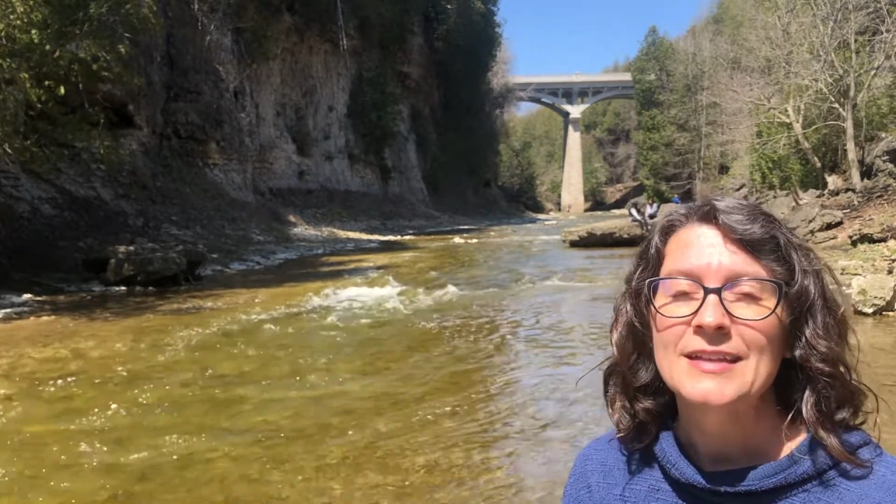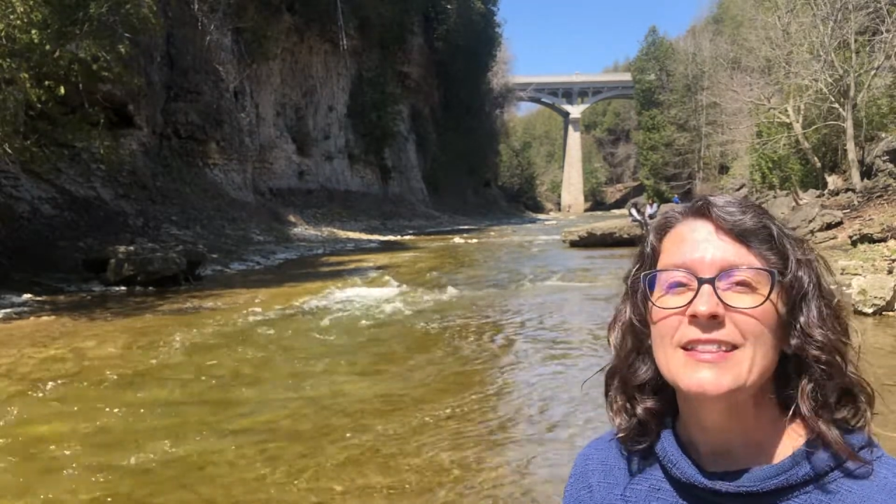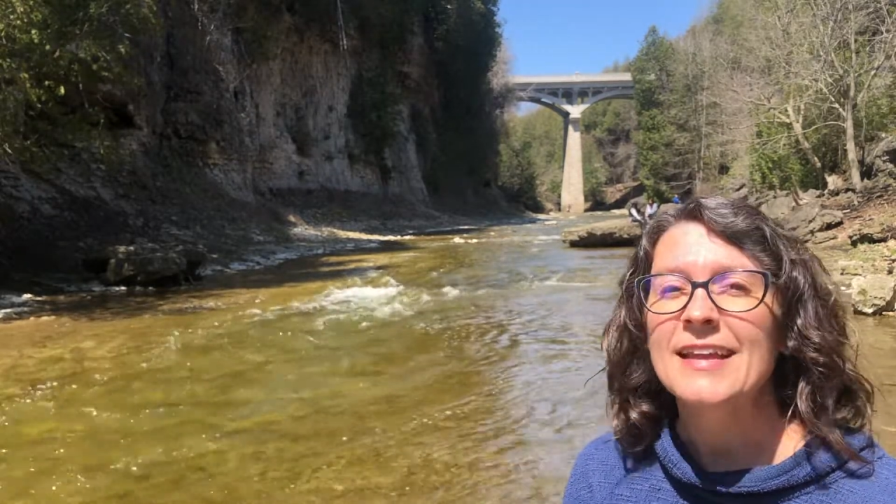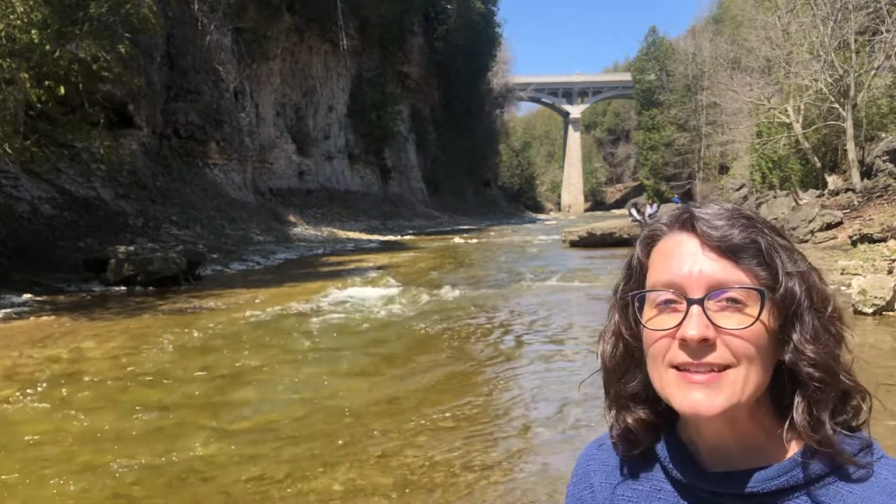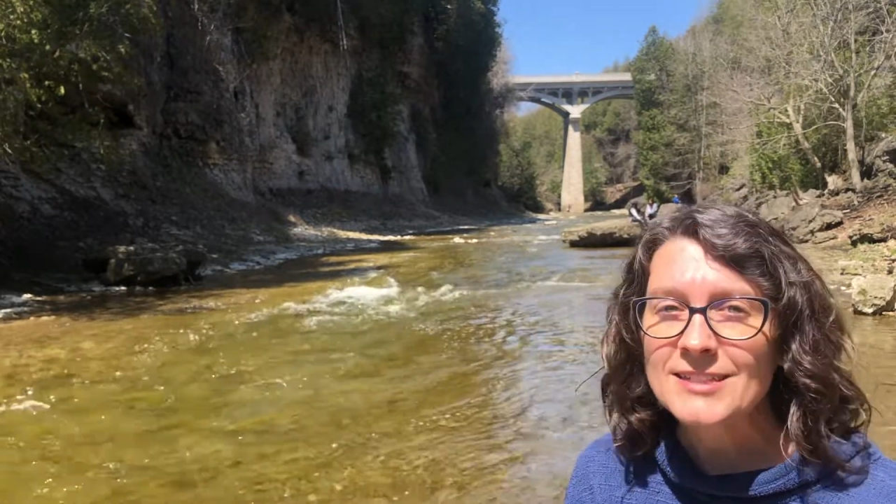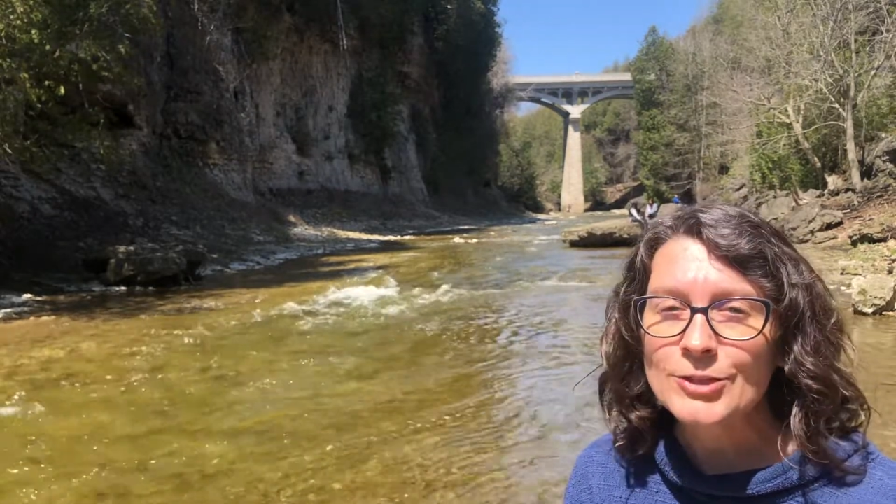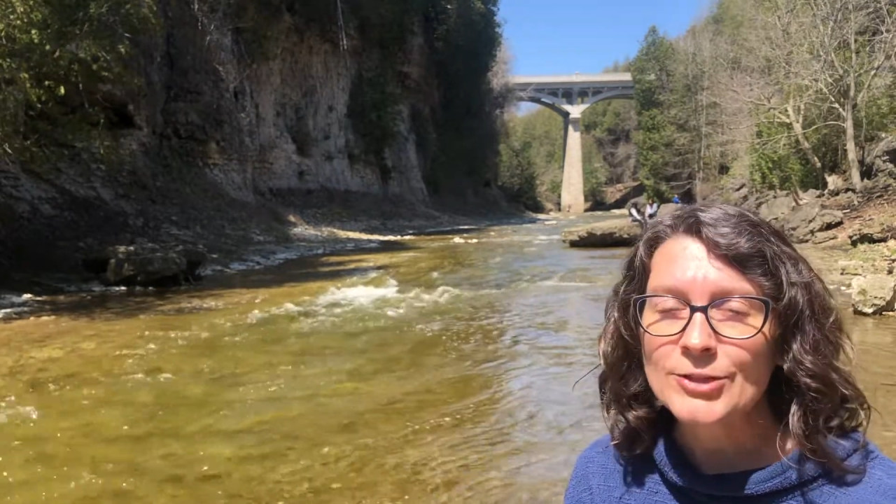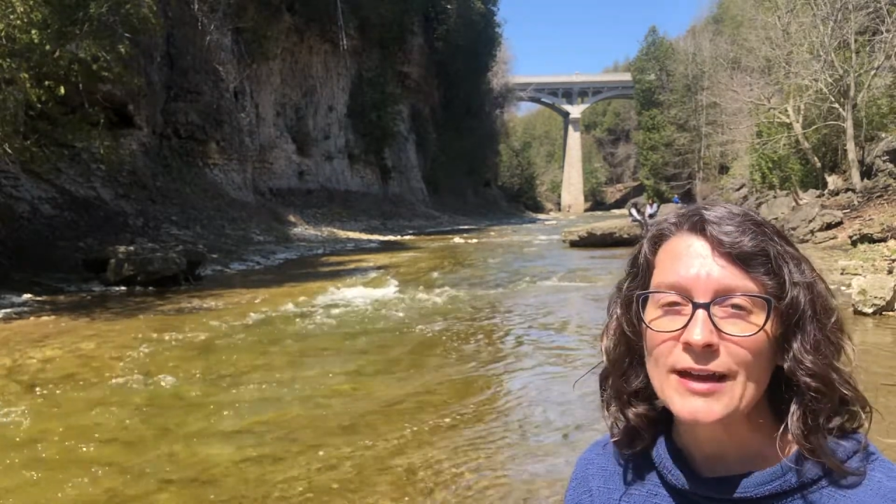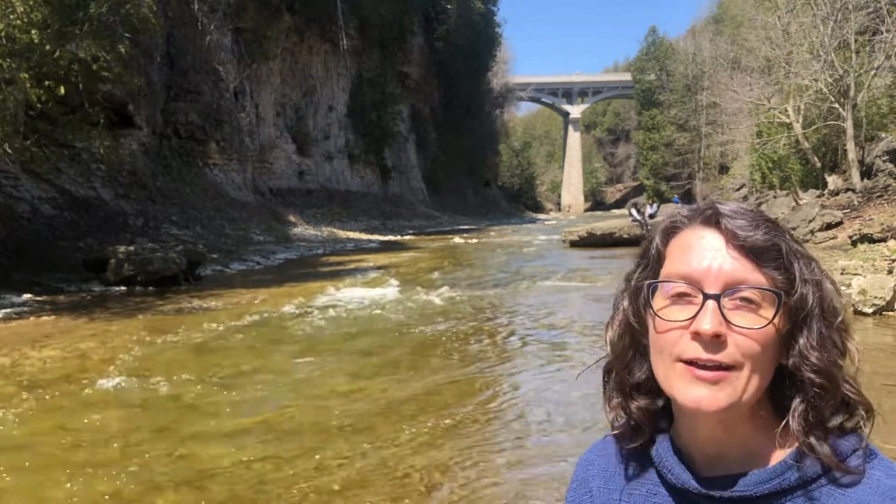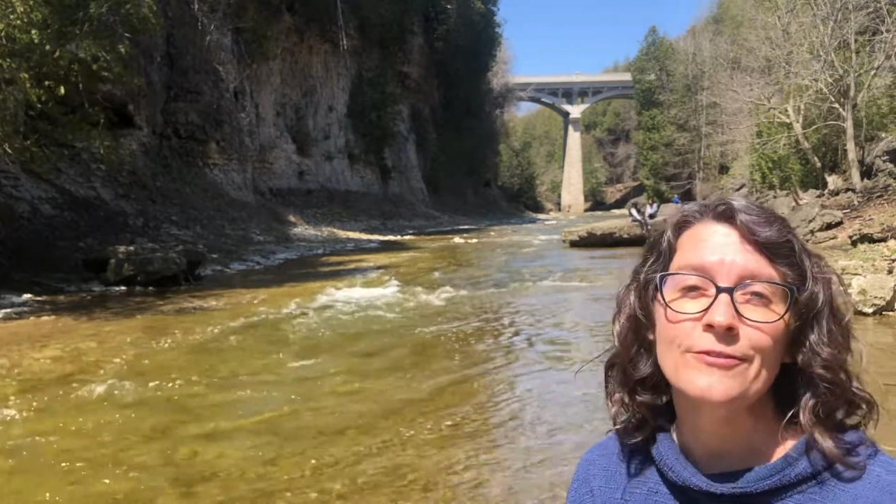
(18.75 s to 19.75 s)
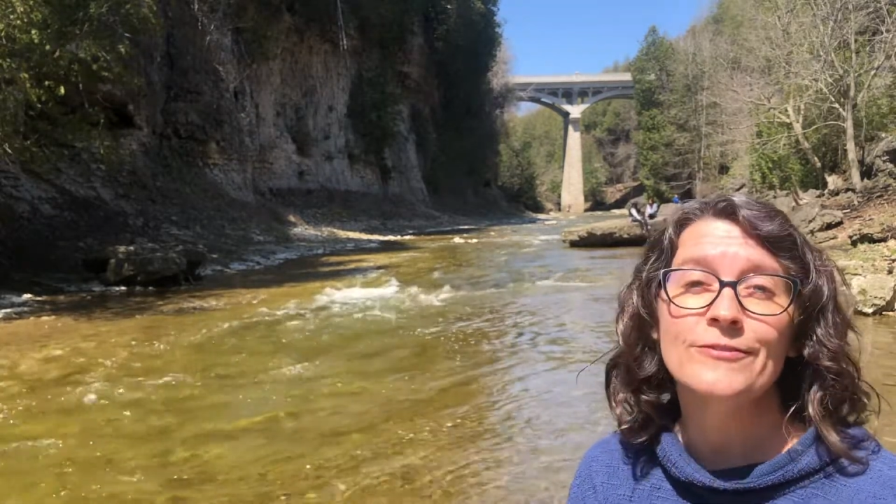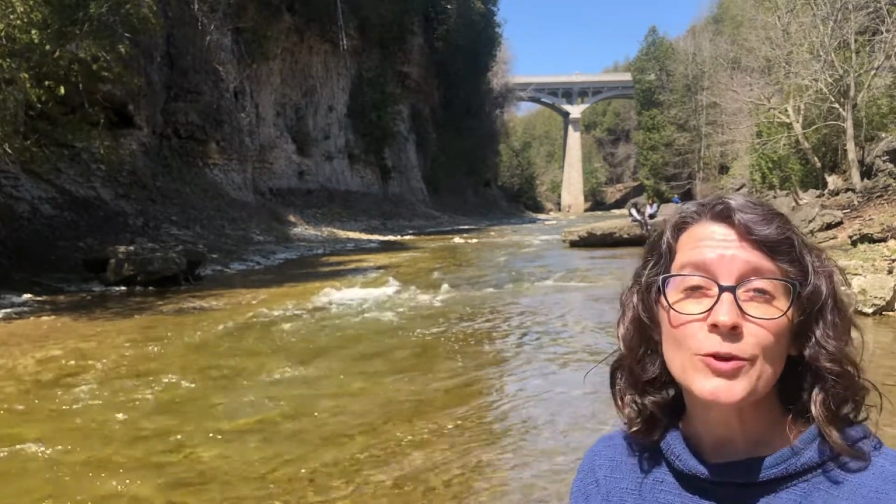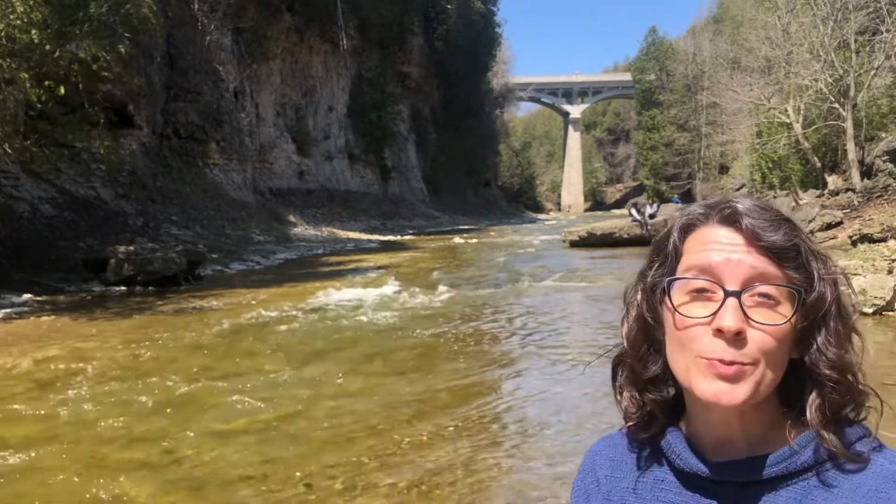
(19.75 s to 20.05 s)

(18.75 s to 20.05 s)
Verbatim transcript: Let's look at a few